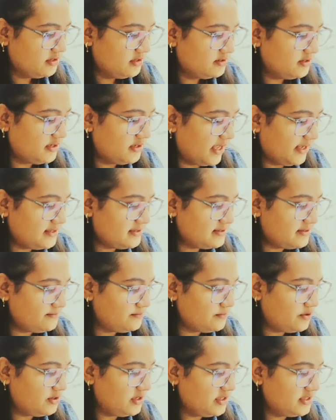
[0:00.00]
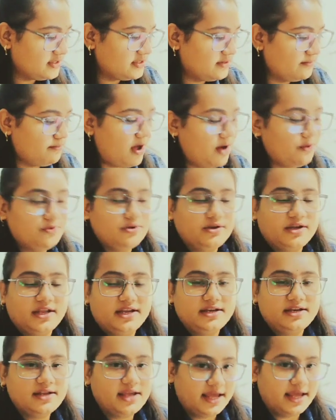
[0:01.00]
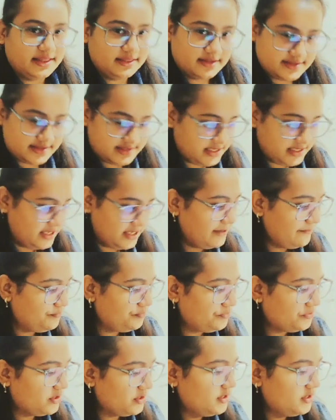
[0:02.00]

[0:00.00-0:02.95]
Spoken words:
The next symbol is the mountain and the sea.